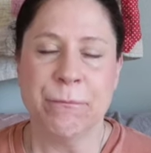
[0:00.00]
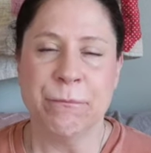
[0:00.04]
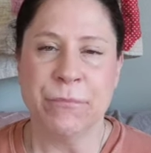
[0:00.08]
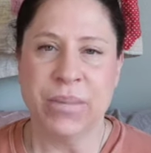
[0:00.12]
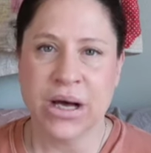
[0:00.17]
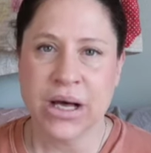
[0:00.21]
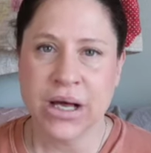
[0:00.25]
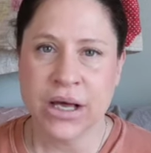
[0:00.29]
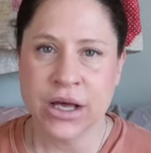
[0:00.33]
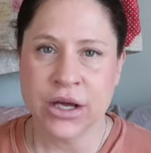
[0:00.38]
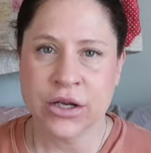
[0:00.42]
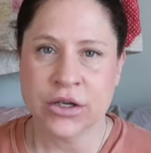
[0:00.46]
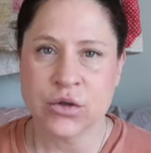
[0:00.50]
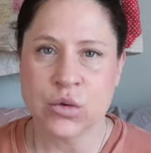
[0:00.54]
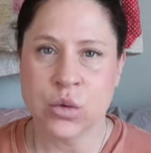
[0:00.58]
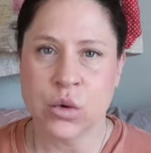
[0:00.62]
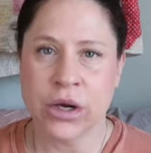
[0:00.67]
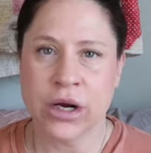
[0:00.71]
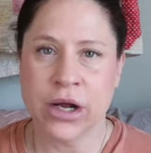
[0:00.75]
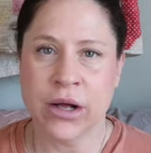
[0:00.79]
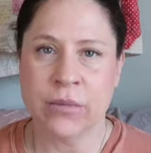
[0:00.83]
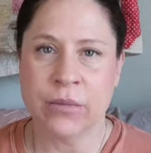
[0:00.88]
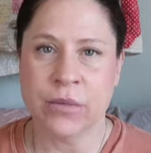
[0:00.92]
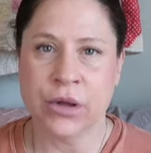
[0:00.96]
But
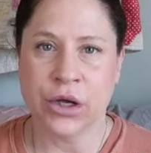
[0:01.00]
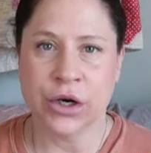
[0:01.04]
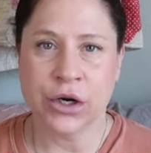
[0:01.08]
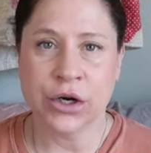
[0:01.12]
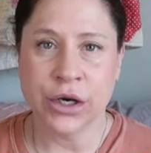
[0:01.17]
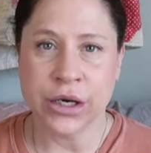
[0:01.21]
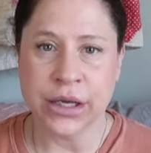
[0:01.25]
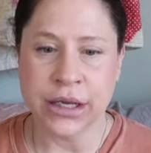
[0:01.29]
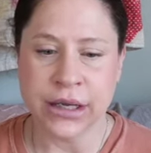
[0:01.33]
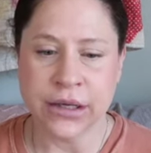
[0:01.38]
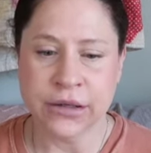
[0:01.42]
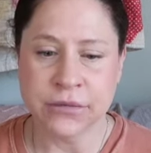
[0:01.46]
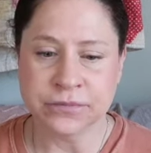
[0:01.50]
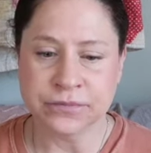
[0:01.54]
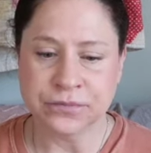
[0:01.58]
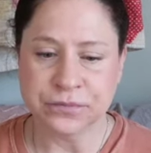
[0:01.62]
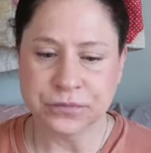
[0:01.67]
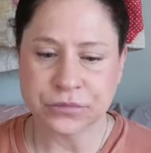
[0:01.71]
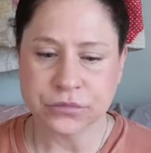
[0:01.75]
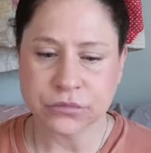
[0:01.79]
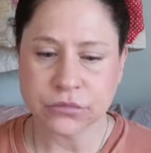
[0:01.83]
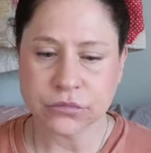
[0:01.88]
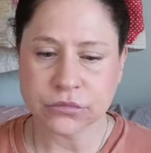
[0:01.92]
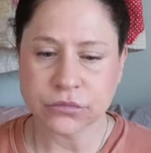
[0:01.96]
what I'm learning
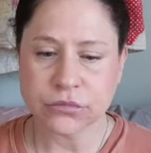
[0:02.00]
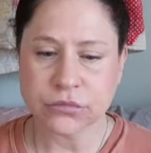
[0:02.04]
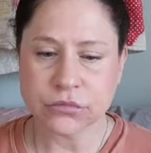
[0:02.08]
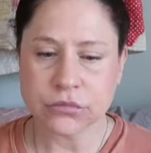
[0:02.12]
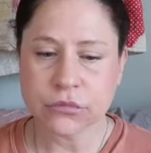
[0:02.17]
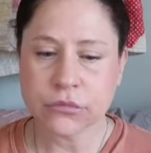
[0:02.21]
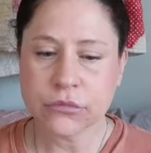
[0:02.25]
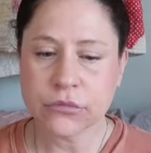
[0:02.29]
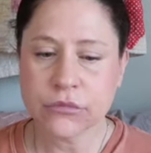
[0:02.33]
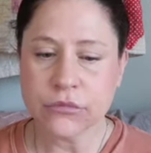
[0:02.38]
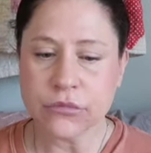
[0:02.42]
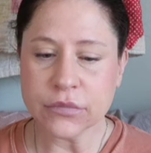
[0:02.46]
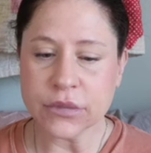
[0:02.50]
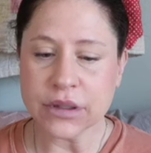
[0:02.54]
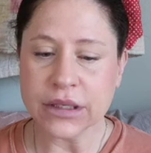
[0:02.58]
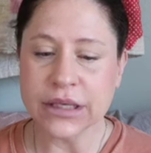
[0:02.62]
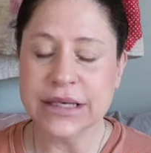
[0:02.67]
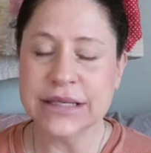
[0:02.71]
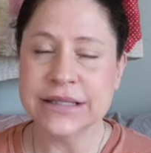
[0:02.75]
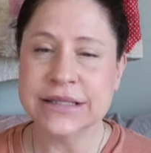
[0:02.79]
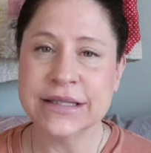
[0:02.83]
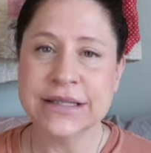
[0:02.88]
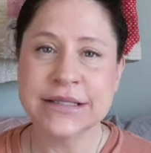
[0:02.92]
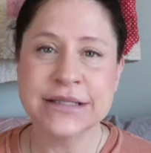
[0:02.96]

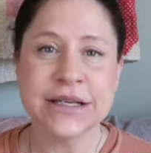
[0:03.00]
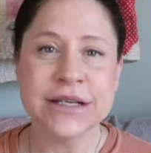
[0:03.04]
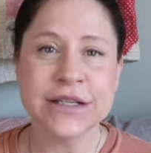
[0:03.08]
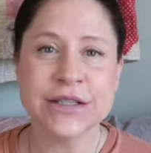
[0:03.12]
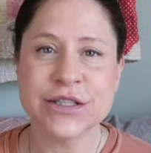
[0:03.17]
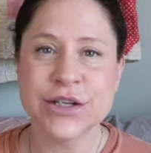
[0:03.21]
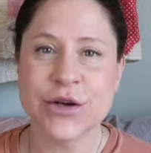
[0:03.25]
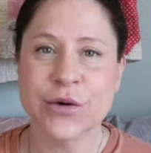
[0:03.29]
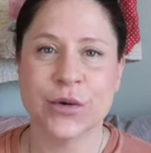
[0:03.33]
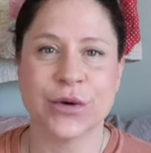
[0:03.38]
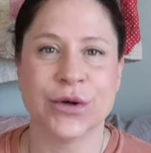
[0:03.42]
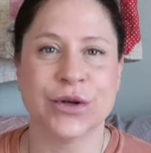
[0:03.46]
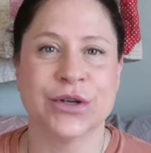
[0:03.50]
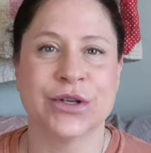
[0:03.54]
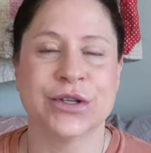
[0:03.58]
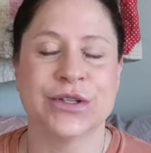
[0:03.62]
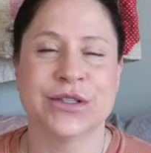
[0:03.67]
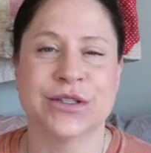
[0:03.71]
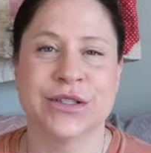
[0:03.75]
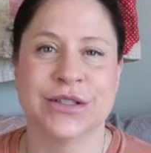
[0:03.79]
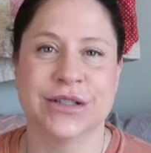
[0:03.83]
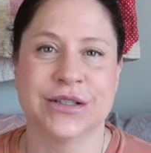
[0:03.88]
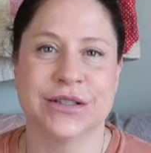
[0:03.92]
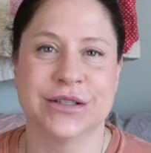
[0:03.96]
is it does no
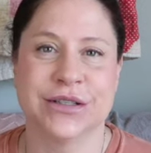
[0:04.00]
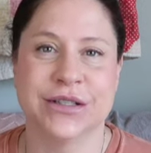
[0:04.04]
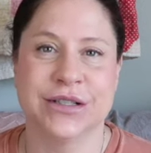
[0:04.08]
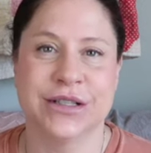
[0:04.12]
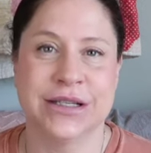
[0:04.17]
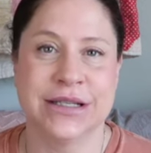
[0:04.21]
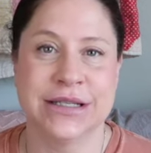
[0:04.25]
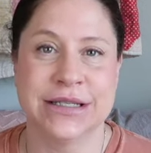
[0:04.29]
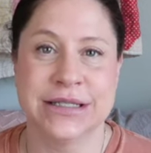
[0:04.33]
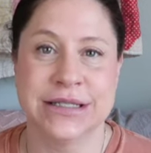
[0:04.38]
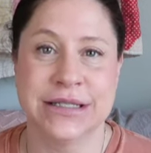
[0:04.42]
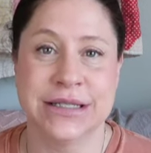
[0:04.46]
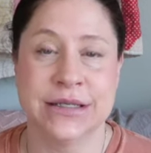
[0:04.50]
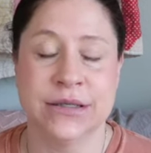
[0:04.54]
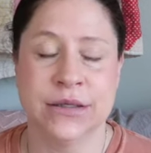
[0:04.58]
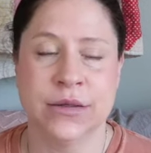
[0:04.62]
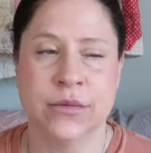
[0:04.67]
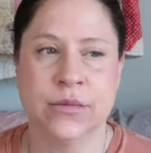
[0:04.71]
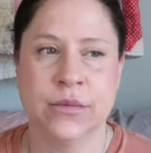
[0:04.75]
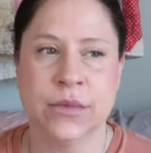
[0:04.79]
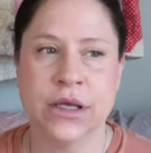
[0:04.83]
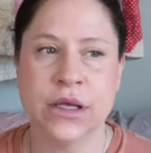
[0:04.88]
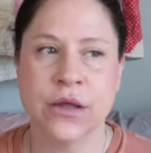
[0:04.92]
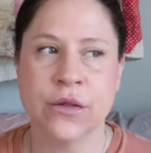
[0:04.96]
good to, to
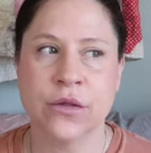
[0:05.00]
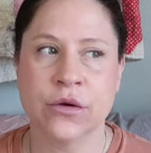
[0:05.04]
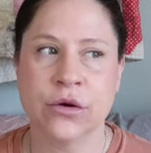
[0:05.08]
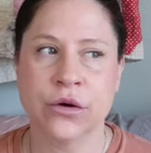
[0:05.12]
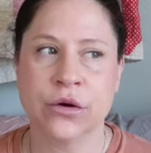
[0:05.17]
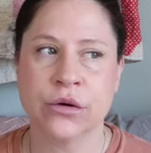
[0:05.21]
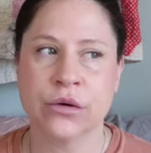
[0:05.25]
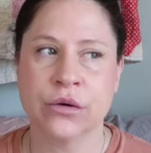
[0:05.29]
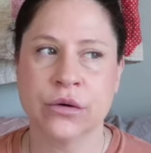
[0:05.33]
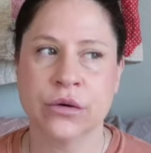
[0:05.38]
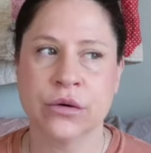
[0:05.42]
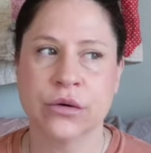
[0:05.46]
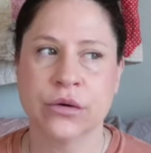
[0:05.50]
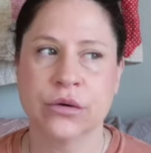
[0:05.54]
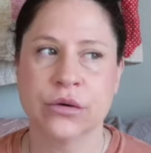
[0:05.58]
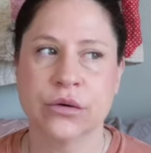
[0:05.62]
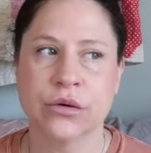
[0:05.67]
condemn. Either